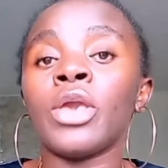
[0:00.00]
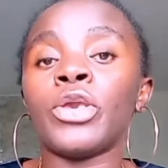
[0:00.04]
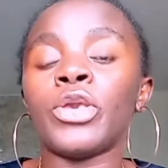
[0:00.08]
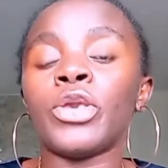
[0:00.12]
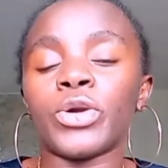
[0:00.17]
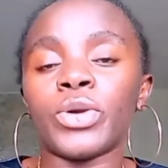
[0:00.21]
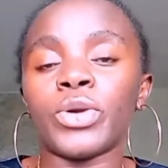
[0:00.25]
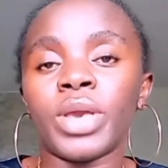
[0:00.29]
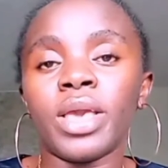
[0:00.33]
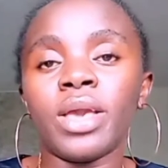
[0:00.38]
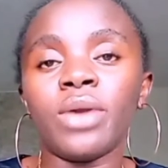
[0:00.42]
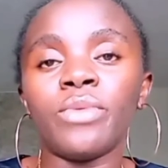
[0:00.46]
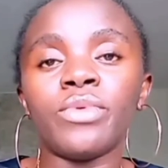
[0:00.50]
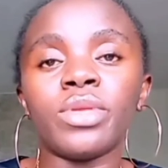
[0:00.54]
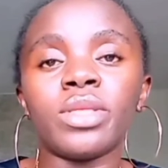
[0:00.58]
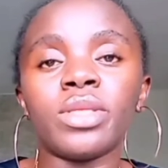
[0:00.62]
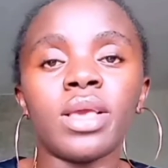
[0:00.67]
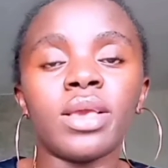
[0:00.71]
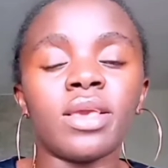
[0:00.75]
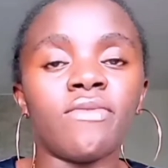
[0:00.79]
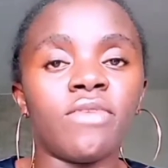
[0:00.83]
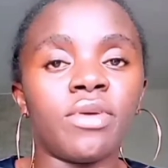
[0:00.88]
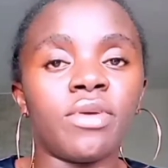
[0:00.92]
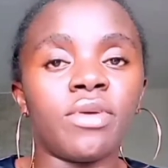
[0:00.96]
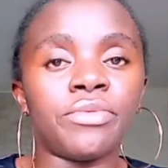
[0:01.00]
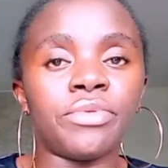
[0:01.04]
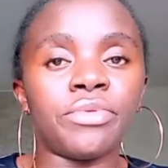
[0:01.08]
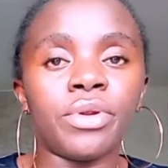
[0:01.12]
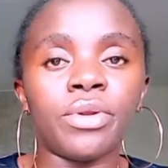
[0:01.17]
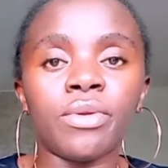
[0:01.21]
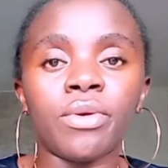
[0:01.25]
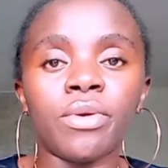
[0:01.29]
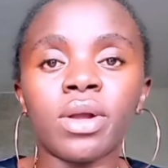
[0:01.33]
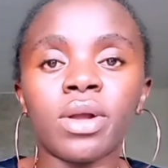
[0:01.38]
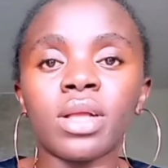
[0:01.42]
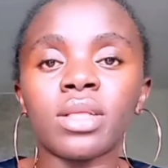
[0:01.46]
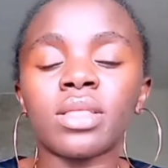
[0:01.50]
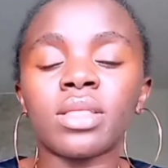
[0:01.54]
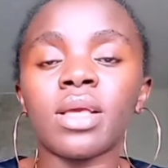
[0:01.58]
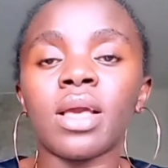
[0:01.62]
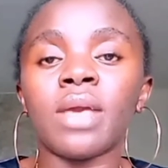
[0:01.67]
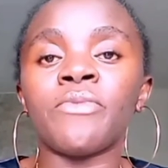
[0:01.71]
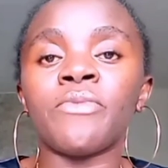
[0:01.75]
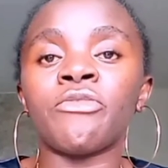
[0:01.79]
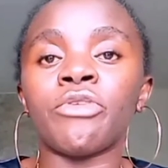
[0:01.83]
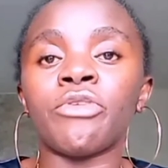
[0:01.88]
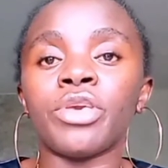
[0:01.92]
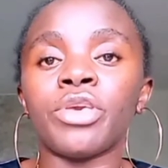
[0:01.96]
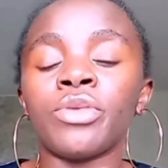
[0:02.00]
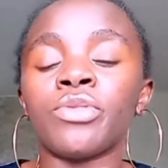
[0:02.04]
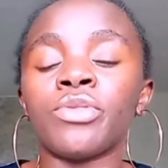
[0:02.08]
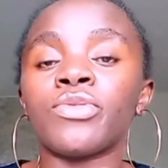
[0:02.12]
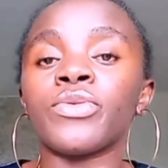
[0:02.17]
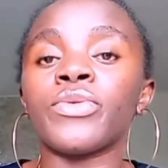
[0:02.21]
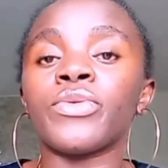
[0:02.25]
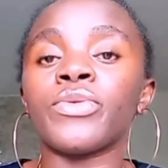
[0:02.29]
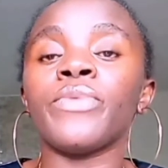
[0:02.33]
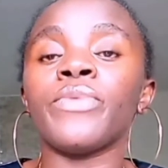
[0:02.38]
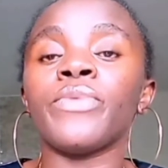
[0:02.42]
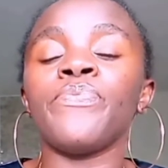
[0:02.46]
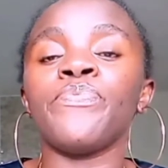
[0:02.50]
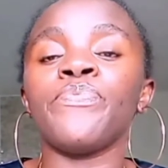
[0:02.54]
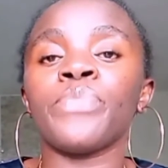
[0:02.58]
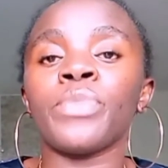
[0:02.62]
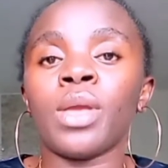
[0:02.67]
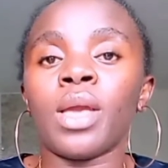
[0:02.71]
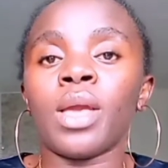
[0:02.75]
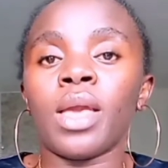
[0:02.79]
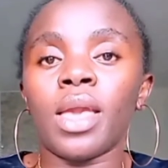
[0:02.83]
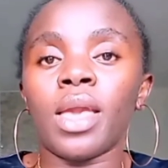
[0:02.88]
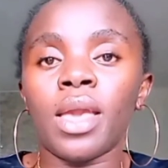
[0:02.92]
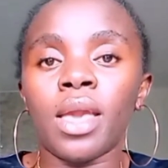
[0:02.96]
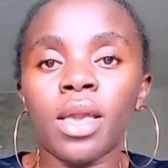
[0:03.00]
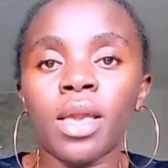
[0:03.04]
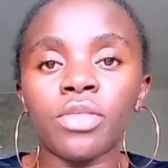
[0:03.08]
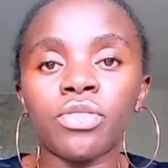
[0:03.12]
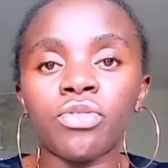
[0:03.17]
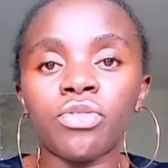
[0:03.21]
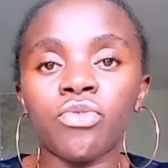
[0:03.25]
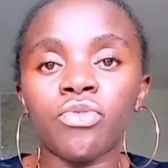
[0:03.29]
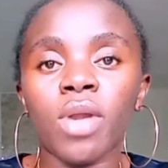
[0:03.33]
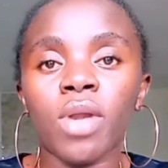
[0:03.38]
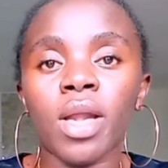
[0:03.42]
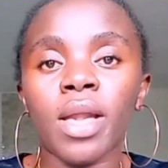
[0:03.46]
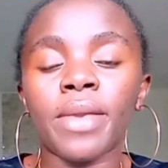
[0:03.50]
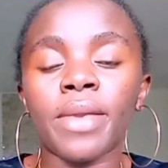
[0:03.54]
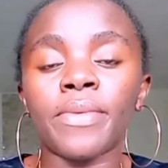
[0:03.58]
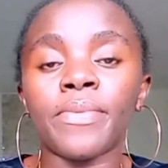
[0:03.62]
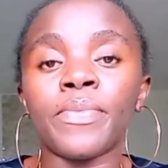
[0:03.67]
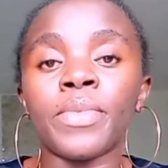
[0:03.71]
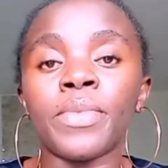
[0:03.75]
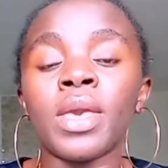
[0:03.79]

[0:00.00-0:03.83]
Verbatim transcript: your hair will take a very longer time for it to air dry